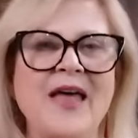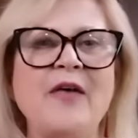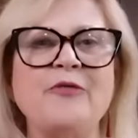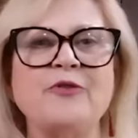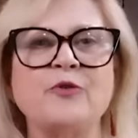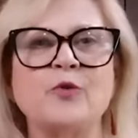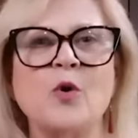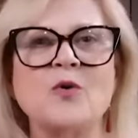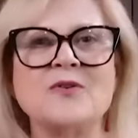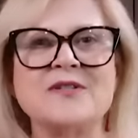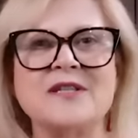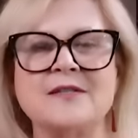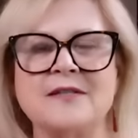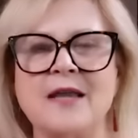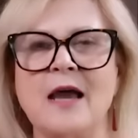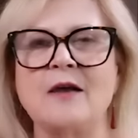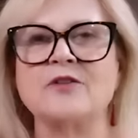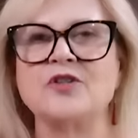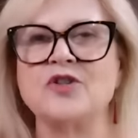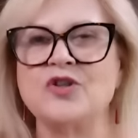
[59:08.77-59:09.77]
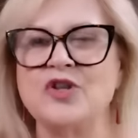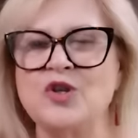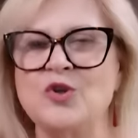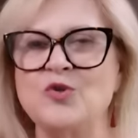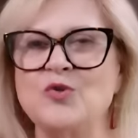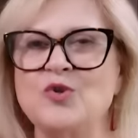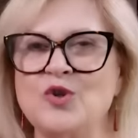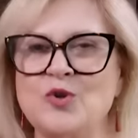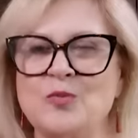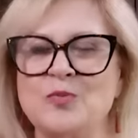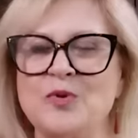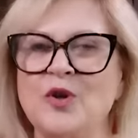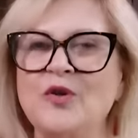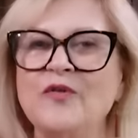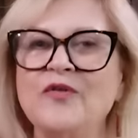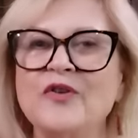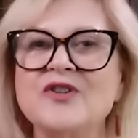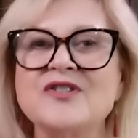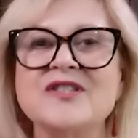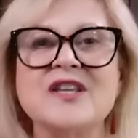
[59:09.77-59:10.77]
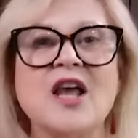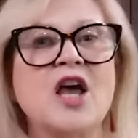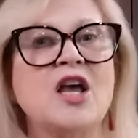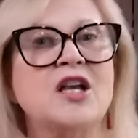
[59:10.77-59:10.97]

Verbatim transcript: That throws us out to the YouTube universe